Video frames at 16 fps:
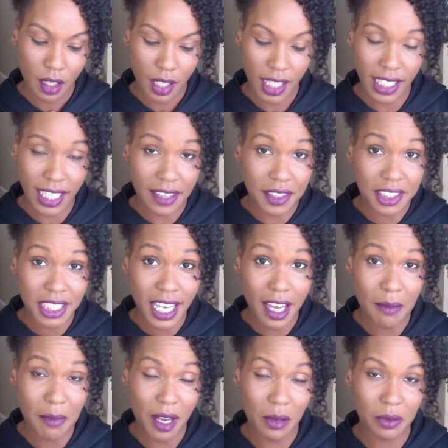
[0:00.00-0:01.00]
And at the
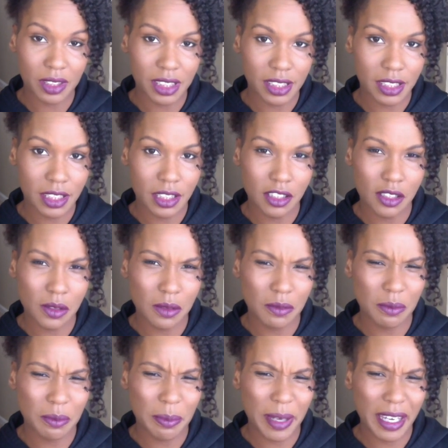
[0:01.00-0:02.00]
time, I was
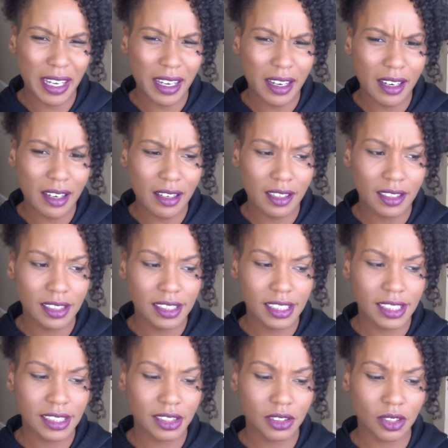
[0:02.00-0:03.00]
still
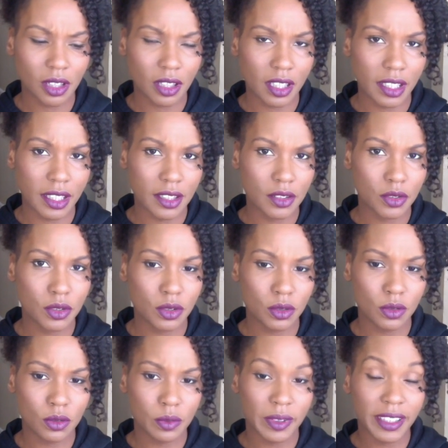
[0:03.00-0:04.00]
barely starting
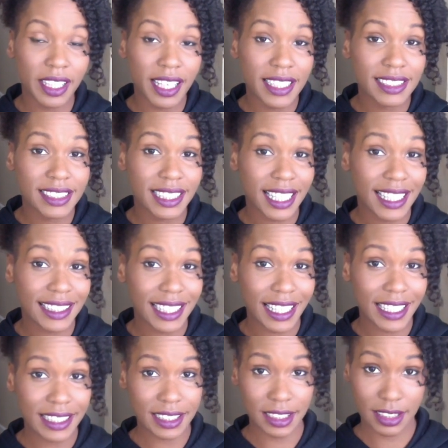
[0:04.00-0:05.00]
to realize that I
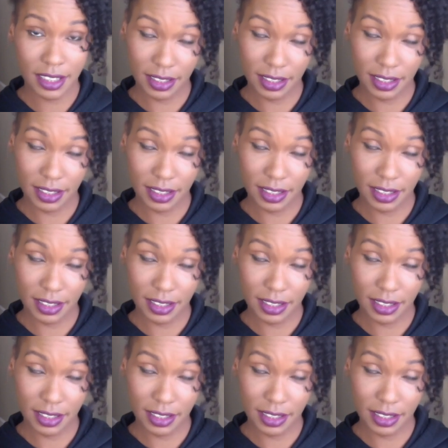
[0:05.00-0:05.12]
liked